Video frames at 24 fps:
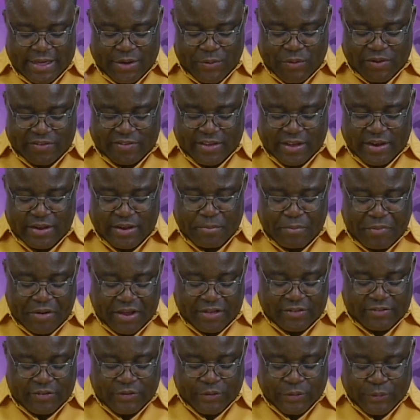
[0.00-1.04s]
We
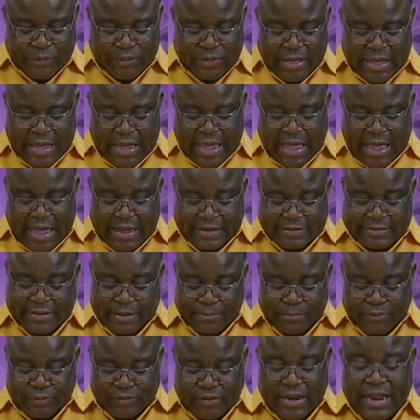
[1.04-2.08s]
celebrate you.
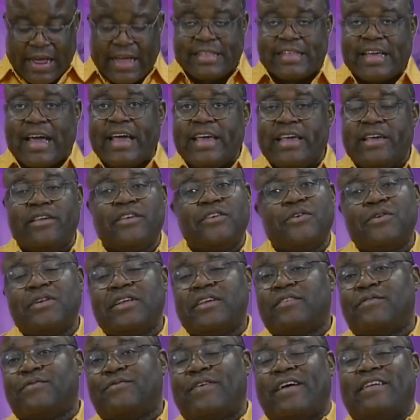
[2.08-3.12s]
Sambusola Ajayi, you
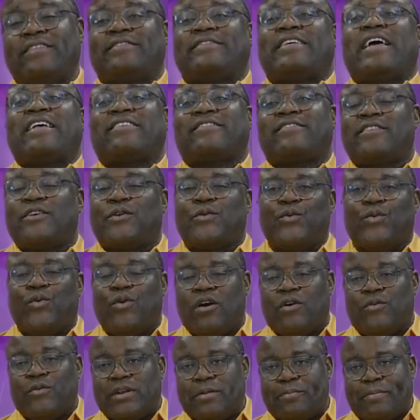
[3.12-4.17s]
did fantastic
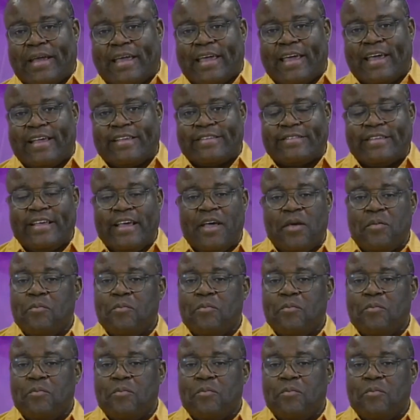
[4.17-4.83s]
work with the Bekes.